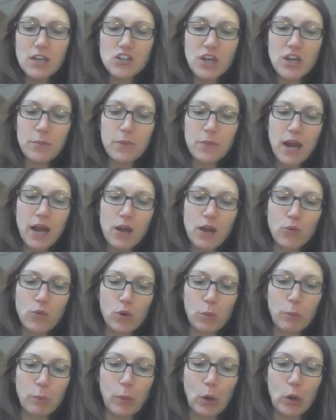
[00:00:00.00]
Jem and I
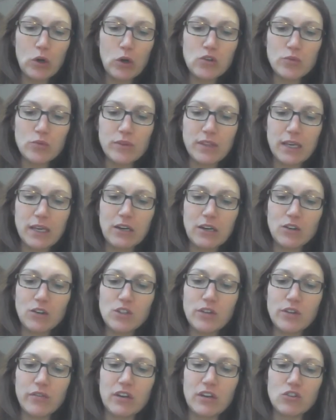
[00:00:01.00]
were burdened with the
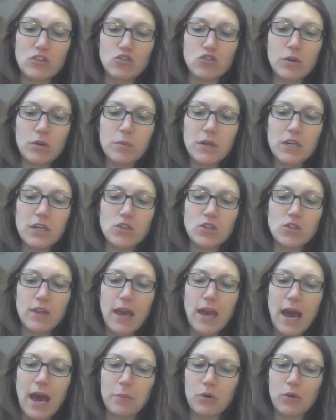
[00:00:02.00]
guilt of contributing to
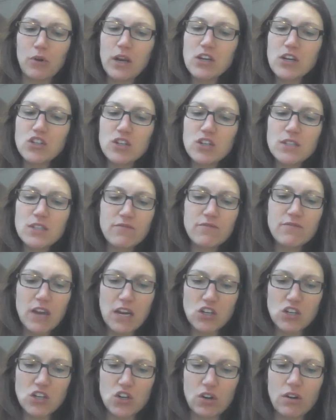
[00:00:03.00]
the aberrations of
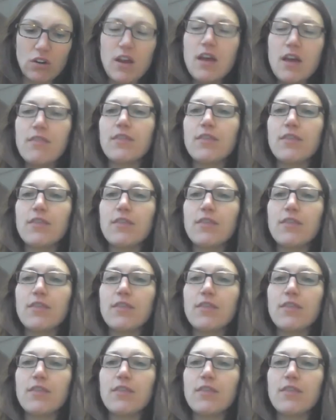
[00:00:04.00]
nature,